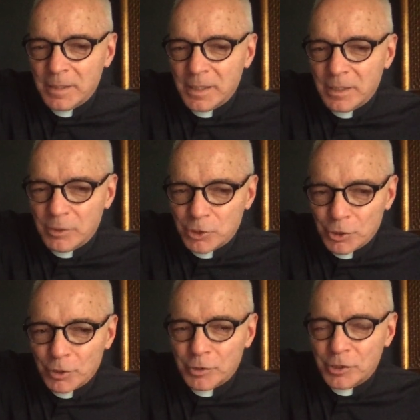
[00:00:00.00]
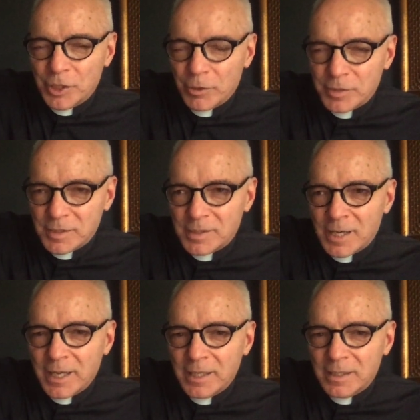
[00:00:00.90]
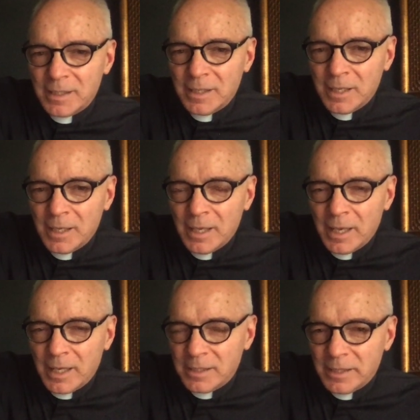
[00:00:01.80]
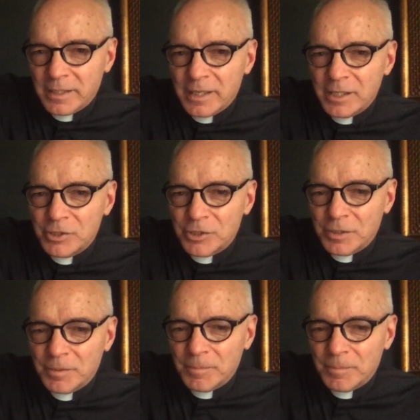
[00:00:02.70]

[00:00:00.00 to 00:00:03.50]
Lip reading: in the church, in our society, and in the nation.